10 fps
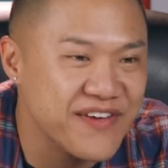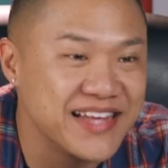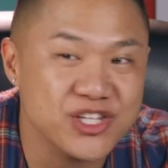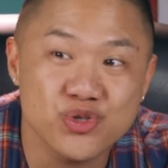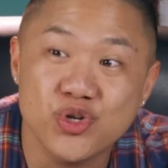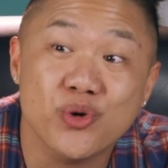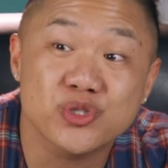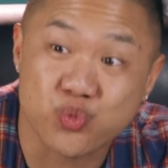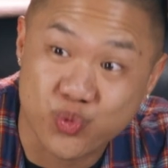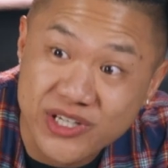fact that you know
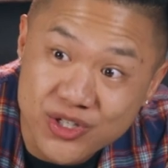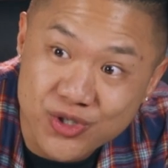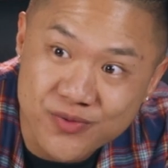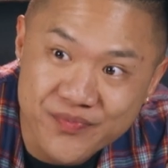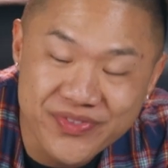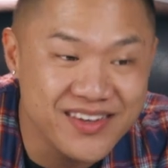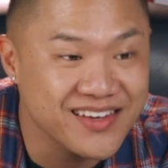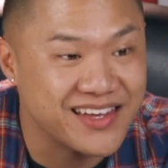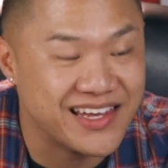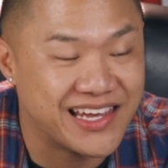it's real
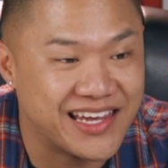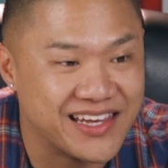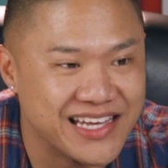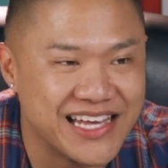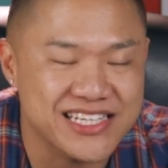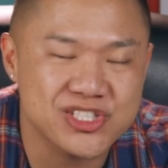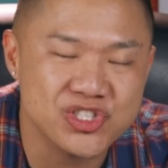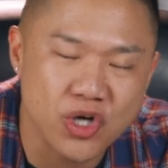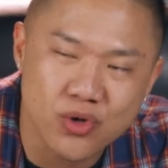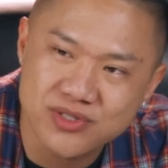and it's
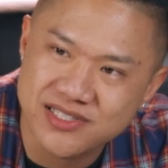so